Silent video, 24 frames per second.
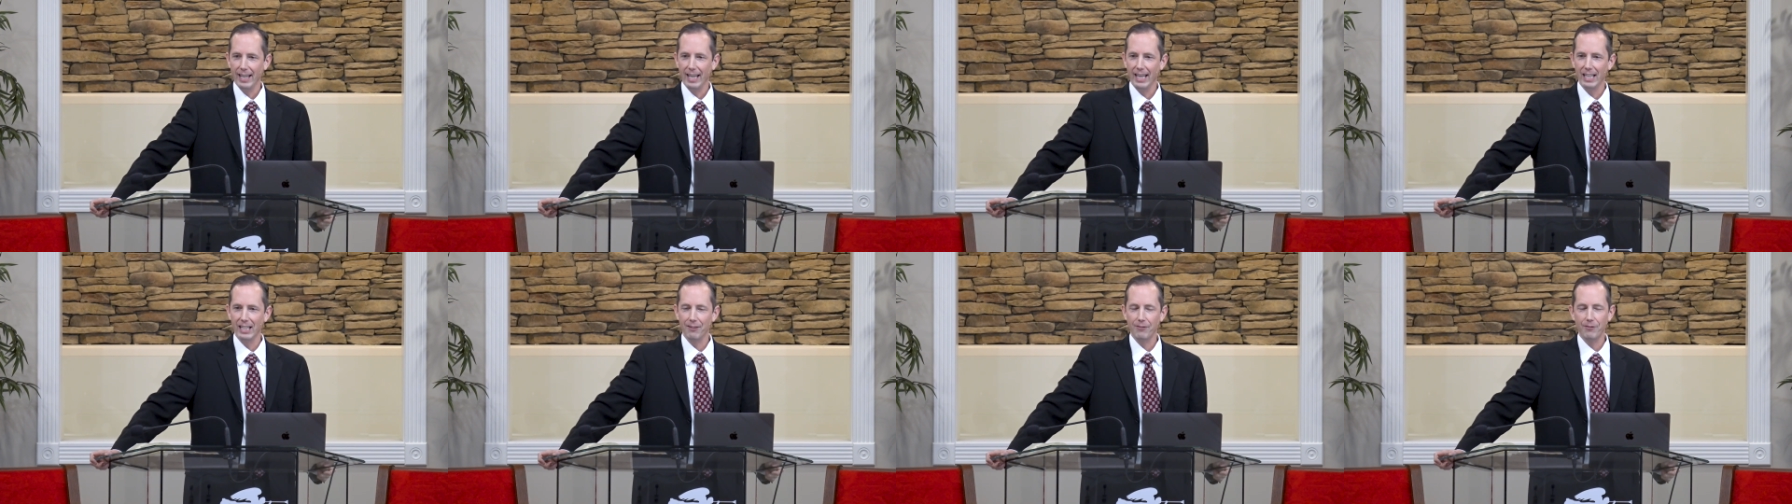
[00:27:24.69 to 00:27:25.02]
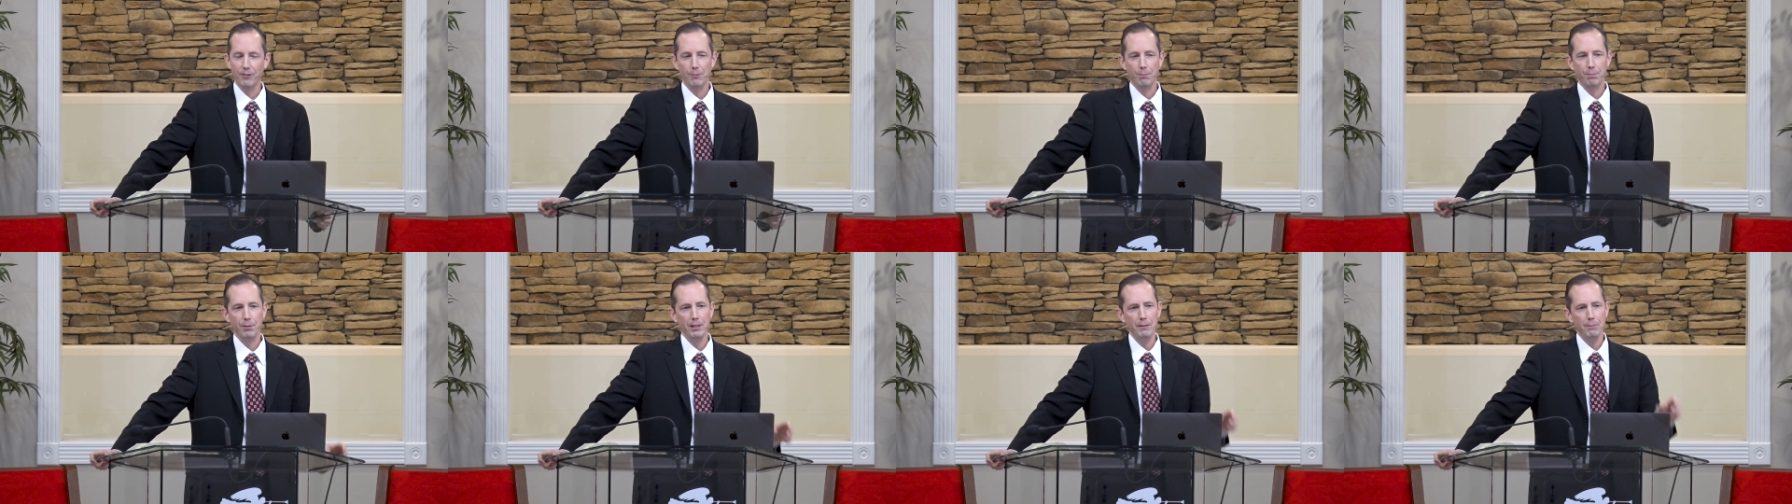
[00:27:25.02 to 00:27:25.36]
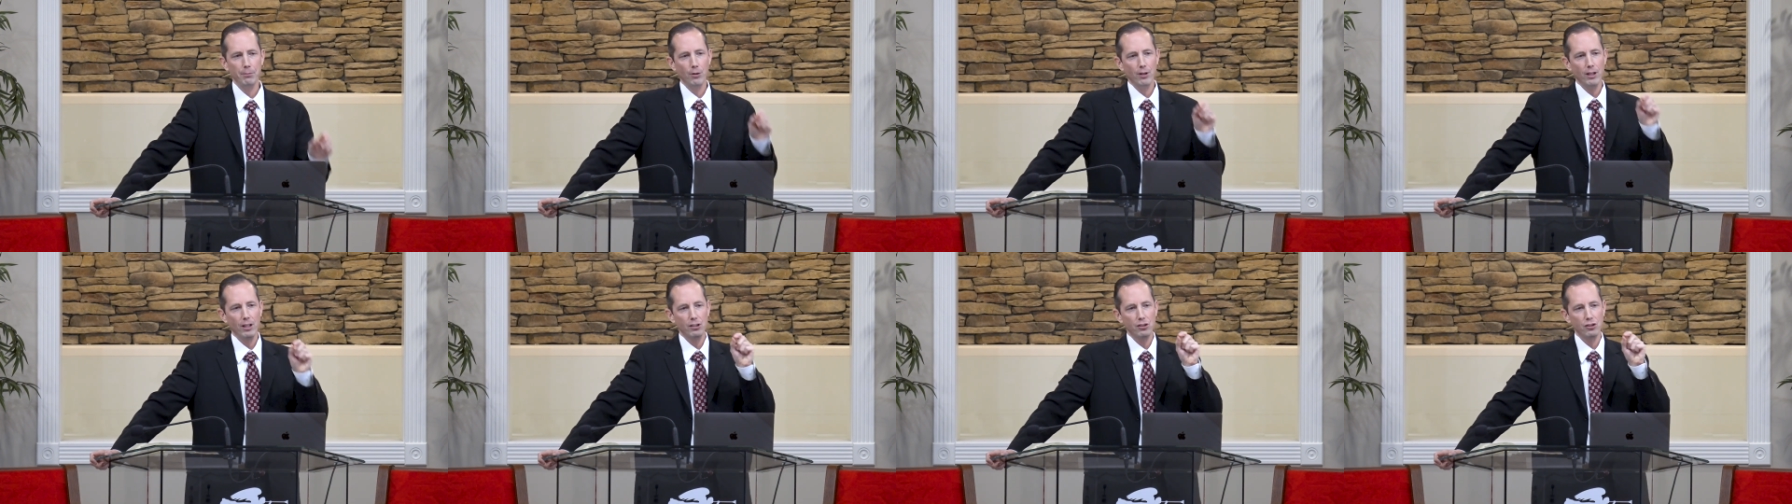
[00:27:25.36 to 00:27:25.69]
And if the
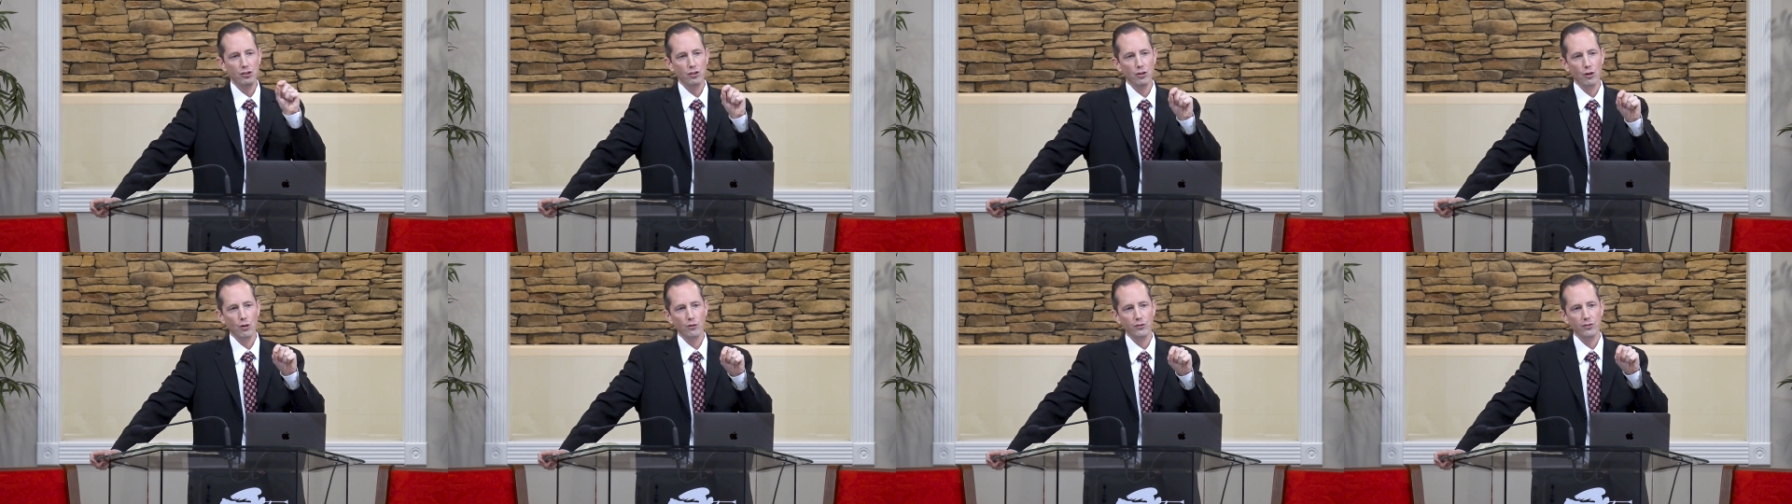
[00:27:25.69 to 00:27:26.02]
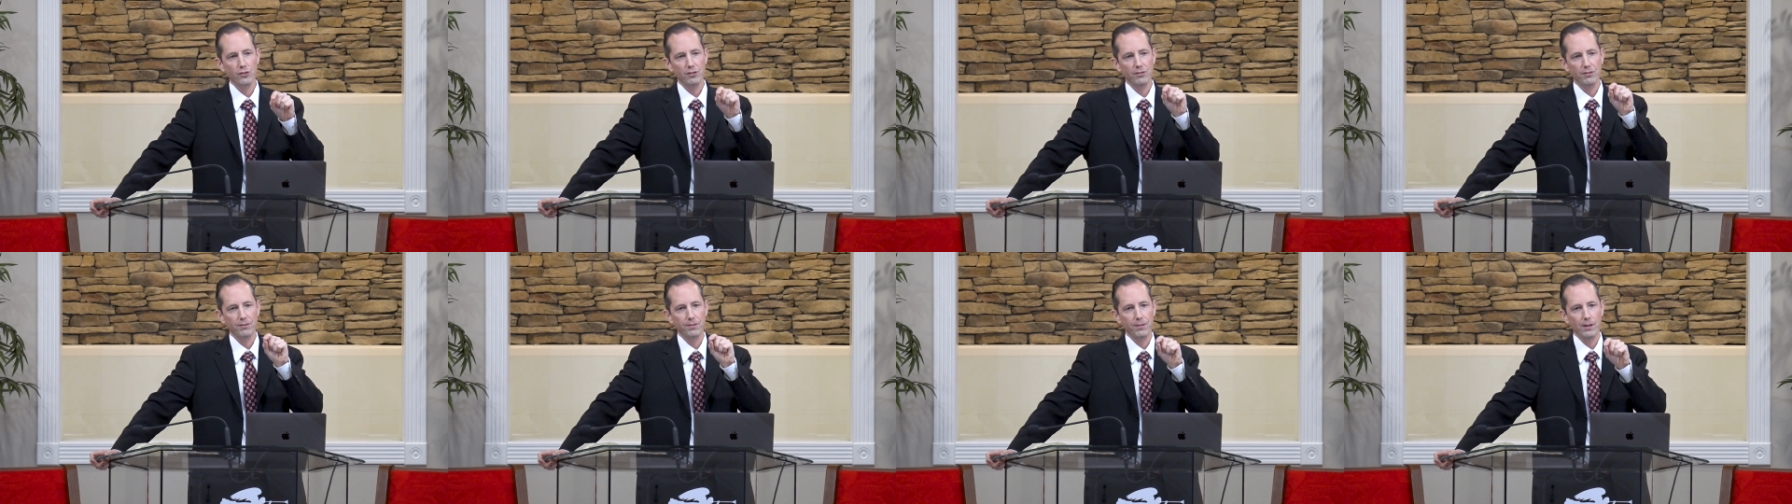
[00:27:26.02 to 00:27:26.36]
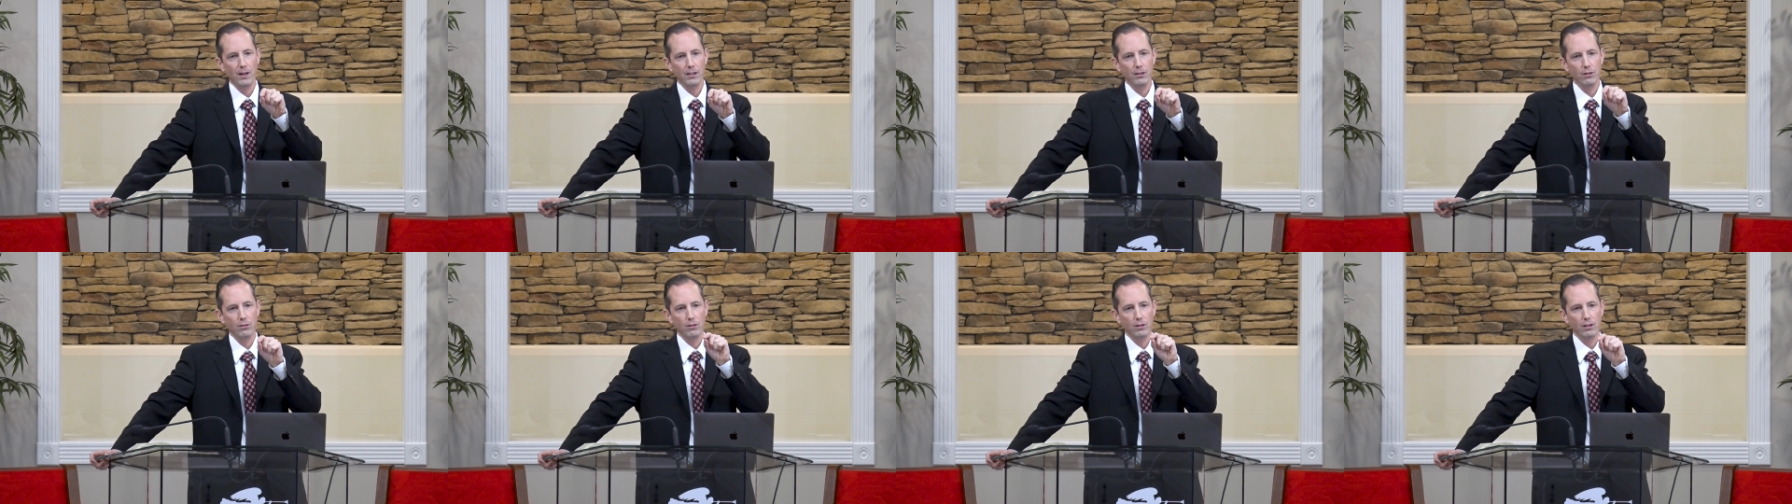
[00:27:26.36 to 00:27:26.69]
people had chosen to
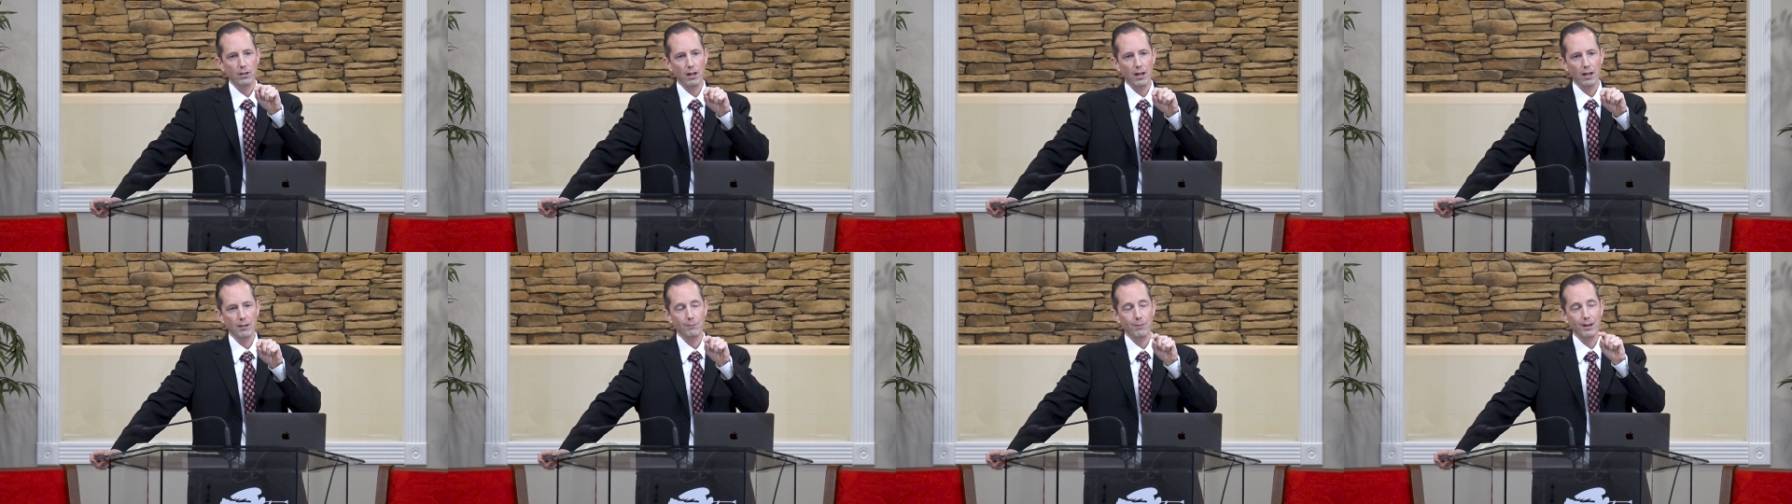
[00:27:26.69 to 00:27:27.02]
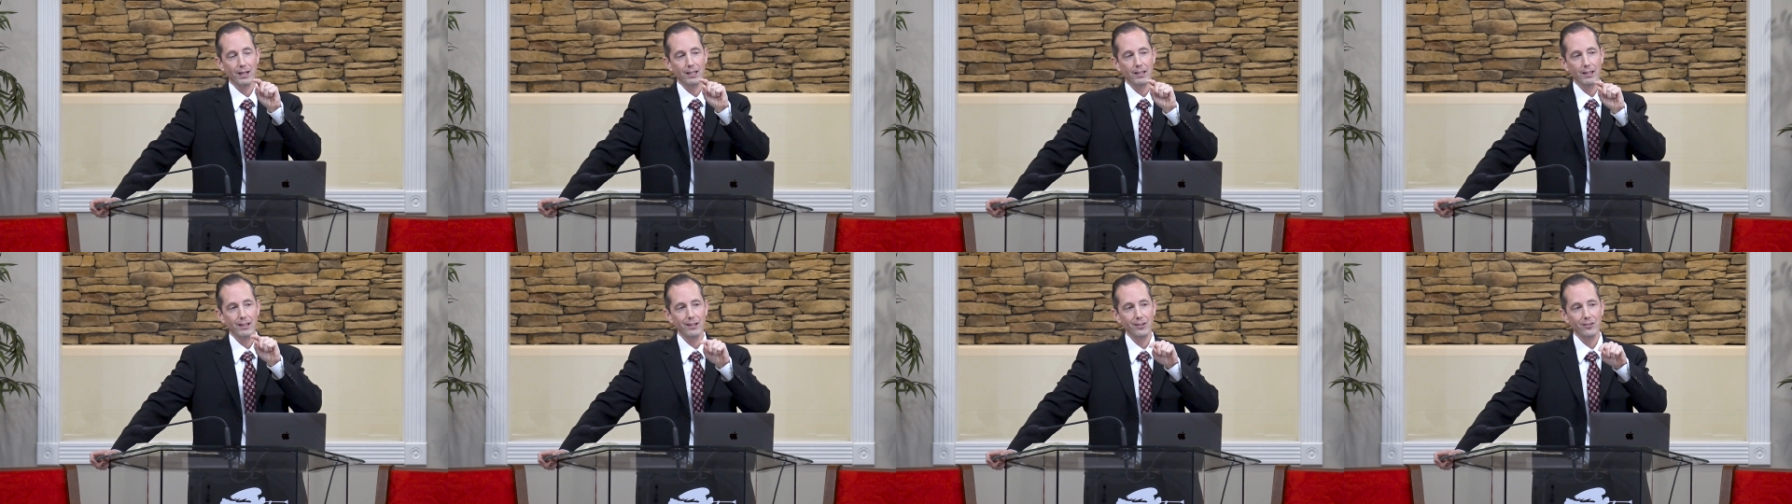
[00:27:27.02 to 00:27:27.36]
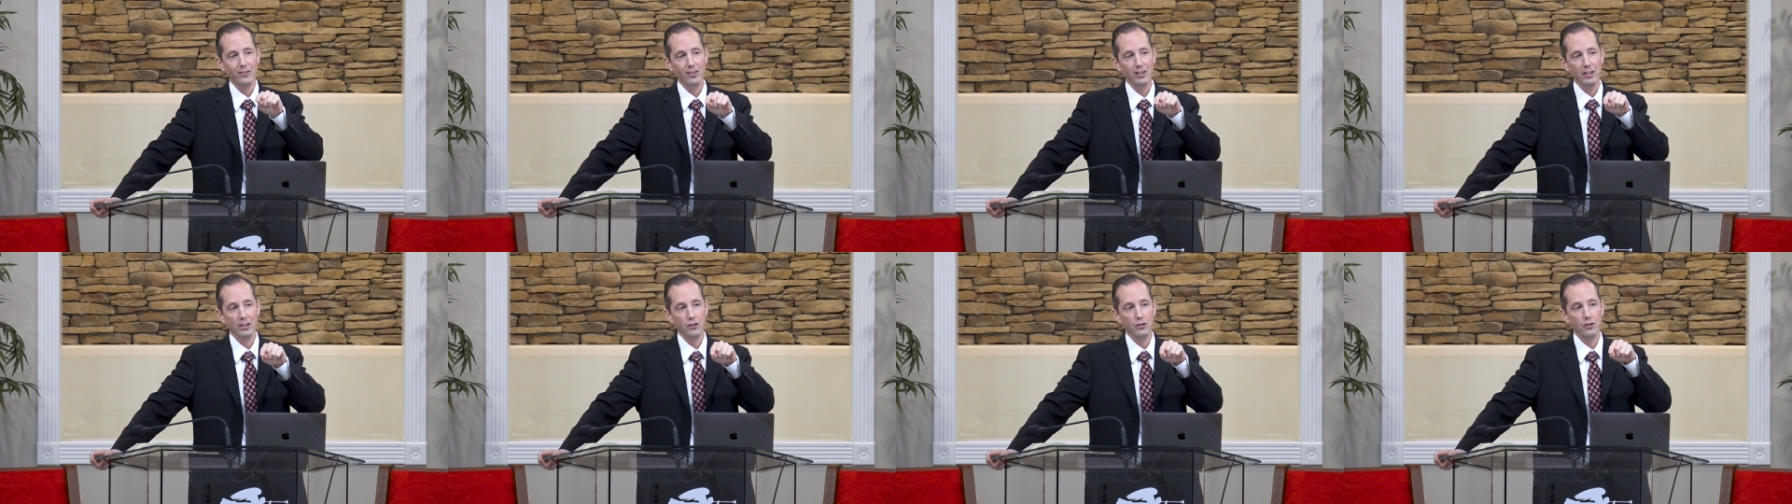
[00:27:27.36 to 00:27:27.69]
follow God by
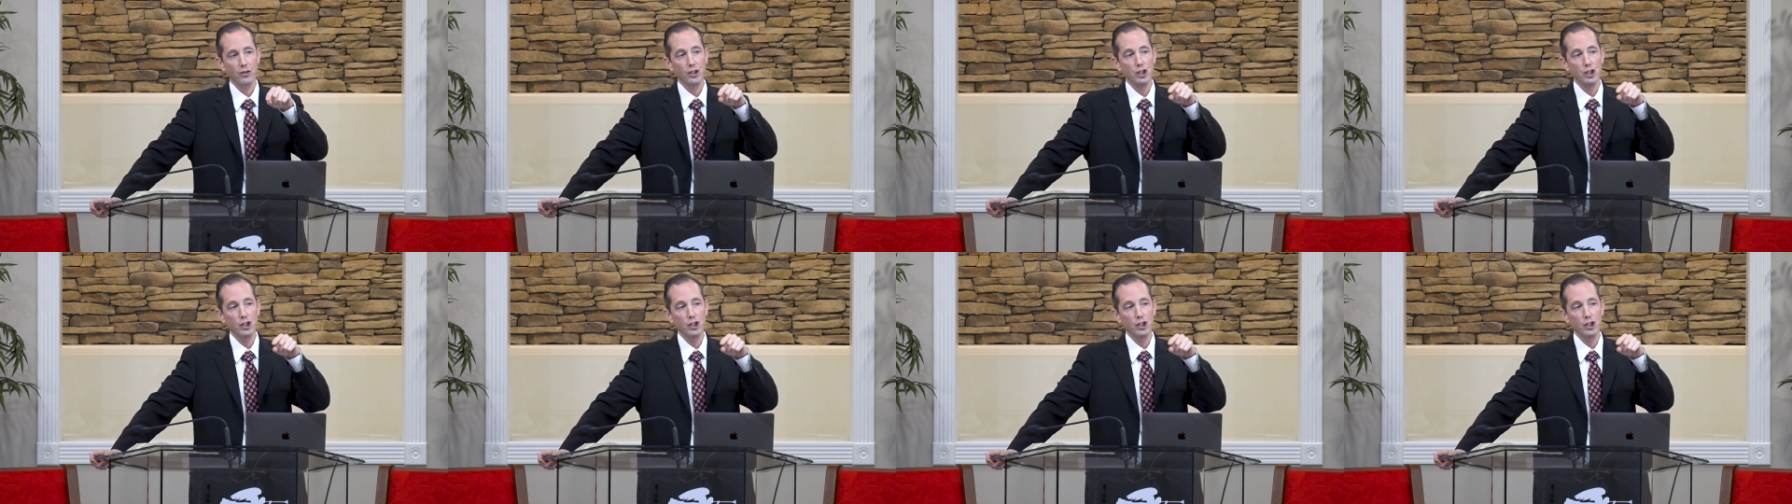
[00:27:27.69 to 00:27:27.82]
listening